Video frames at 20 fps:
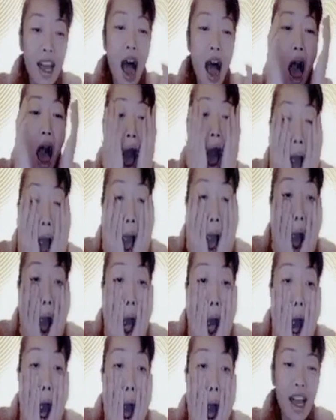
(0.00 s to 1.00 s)
a little bit, even this
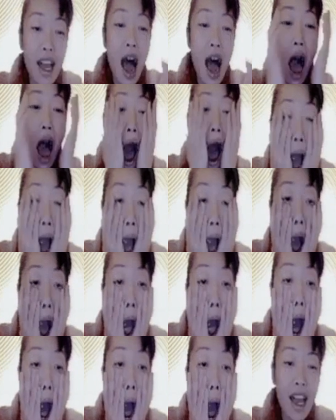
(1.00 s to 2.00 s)
morning.
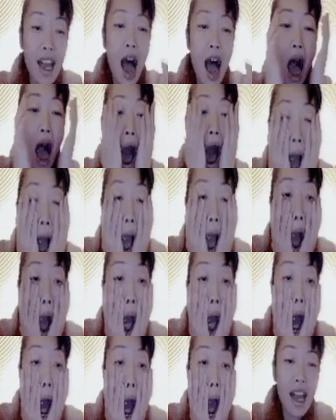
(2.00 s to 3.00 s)
So
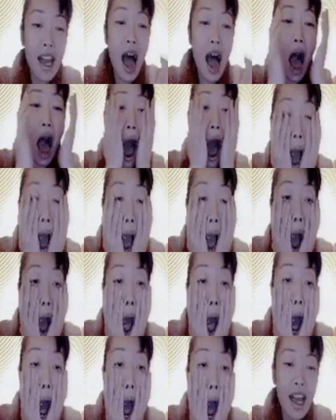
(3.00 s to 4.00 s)
thank you for
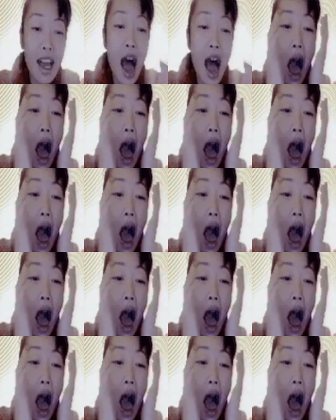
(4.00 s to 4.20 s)
being so